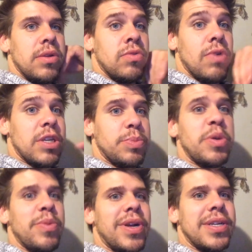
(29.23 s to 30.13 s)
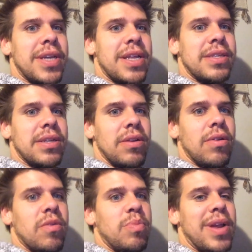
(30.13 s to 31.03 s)
Trust me when I say there's a
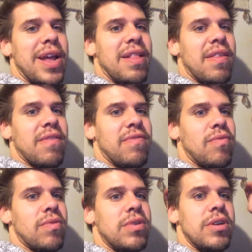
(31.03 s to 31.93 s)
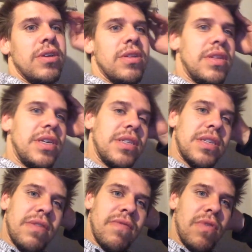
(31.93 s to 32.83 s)
lot of plans for
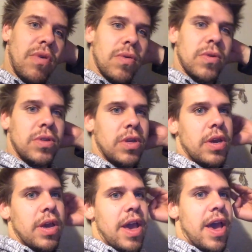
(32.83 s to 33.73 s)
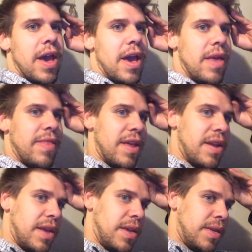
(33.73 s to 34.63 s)
these vlogs
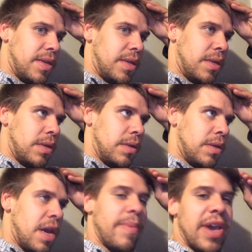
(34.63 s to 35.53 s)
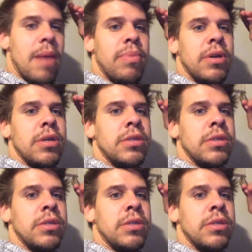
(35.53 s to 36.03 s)
that is coming up.